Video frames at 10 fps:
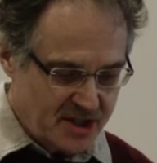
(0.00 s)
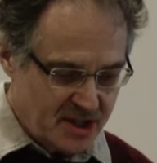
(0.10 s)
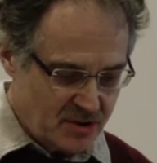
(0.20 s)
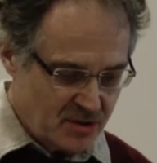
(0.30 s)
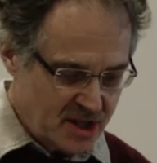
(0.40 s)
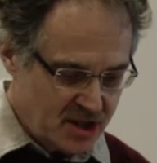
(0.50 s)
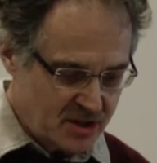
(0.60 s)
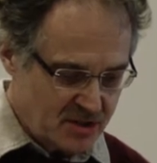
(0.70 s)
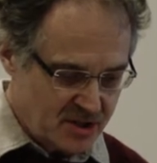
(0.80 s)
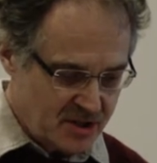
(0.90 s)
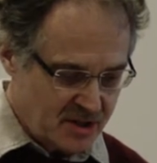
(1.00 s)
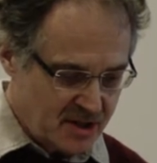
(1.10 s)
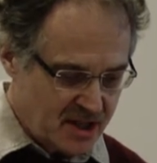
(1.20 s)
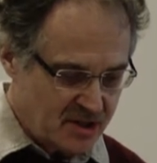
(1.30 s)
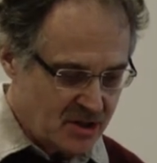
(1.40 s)
situations
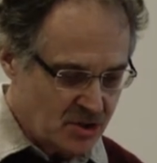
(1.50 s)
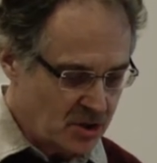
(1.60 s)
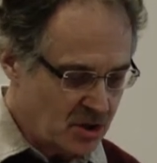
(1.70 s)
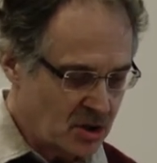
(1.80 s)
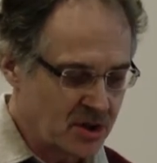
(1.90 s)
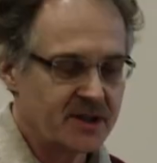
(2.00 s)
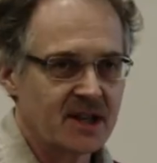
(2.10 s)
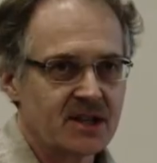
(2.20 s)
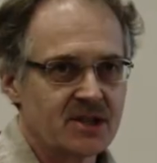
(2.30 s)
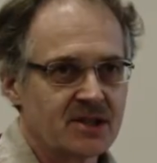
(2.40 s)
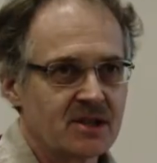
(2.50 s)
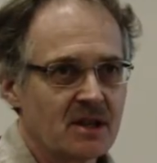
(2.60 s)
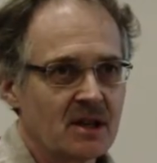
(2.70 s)
and social contexts